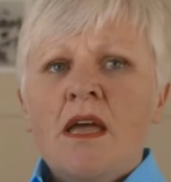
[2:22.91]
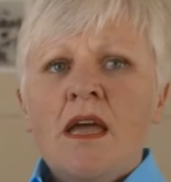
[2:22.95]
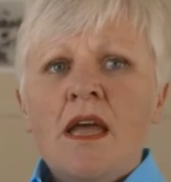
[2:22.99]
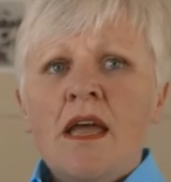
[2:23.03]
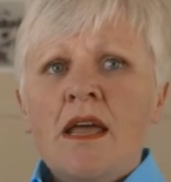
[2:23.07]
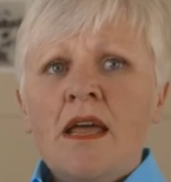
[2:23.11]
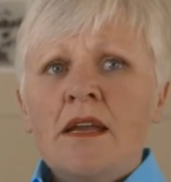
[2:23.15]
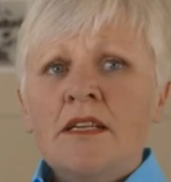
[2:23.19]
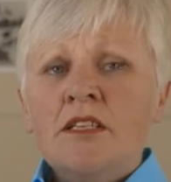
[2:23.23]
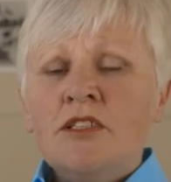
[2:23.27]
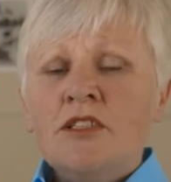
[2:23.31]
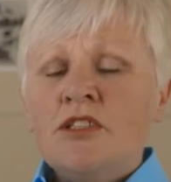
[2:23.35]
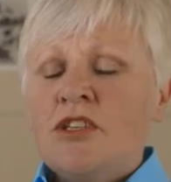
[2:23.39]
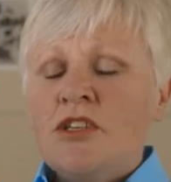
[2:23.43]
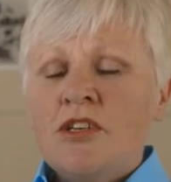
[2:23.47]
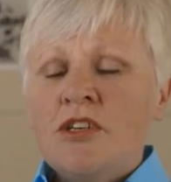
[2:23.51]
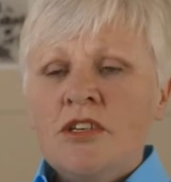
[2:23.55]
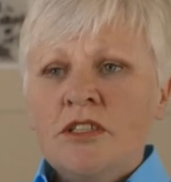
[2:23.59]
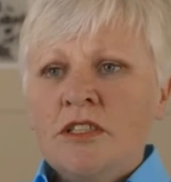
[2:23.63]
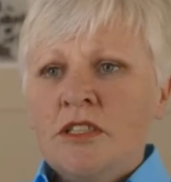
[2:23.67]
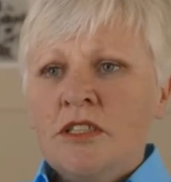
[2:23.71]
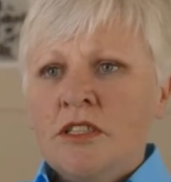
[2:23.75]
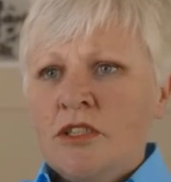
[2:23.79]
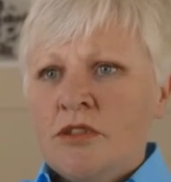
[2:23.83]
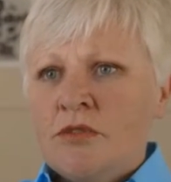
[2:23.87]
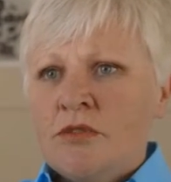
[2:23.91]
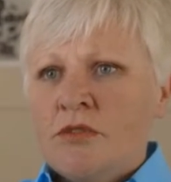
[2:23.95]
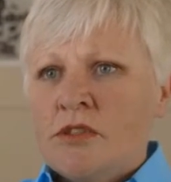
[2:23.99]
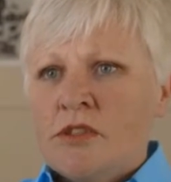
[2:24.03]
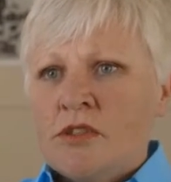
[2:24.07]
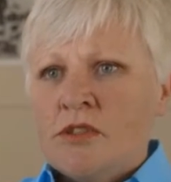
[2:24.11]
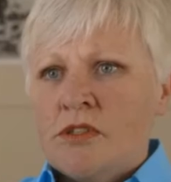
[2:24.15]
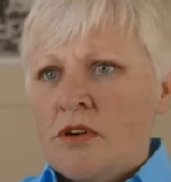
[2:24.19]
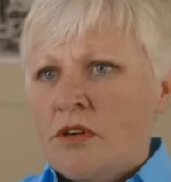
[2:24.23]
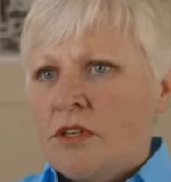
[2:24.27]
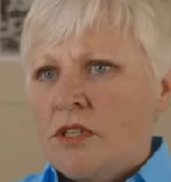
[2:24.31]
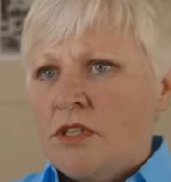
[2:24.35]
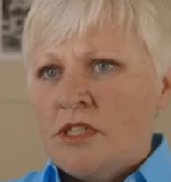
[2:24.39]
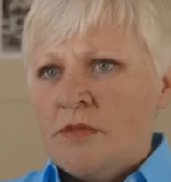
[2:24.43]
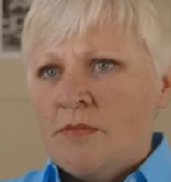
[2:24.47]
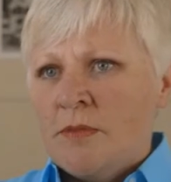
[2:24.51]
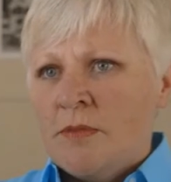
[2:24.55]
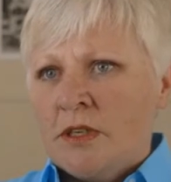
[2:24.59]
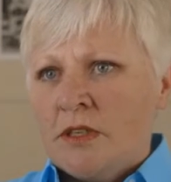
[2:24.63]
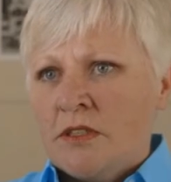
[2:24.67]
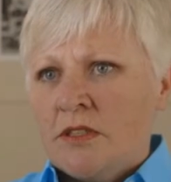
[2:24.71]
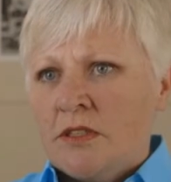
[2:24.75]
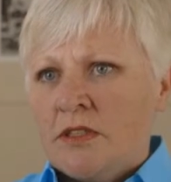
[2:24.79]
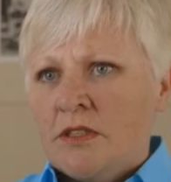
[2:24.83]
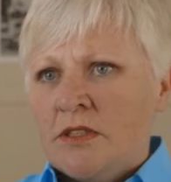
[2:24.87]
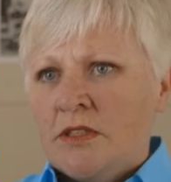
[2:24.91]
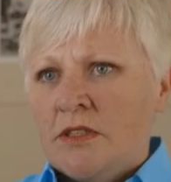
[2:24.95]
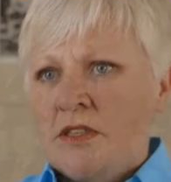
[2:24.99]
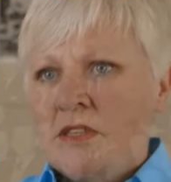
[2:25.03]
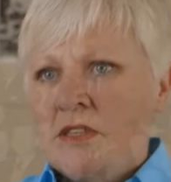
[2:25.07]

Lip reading: And it turned into astonishment to